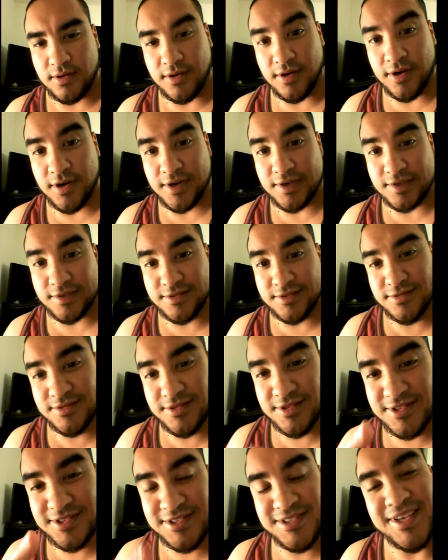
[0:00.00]
Alright,
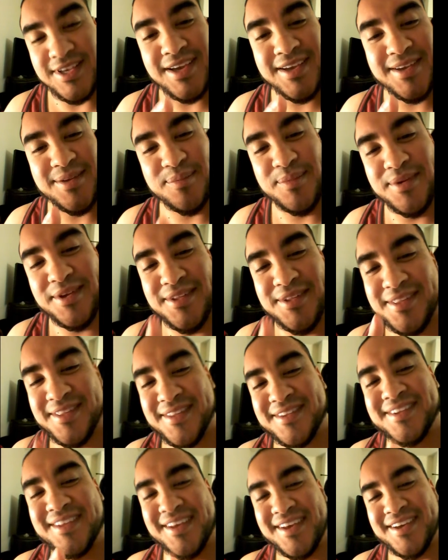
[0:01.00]
second meal
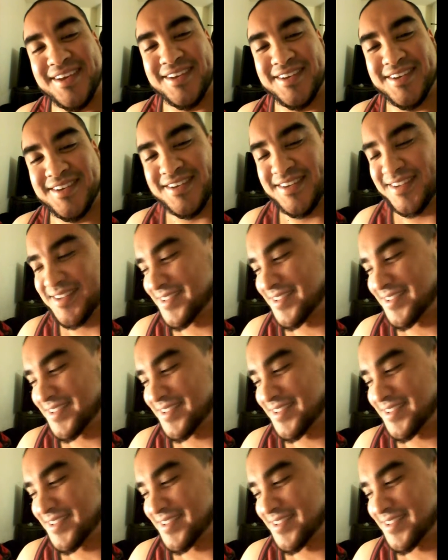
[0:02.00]
of the day.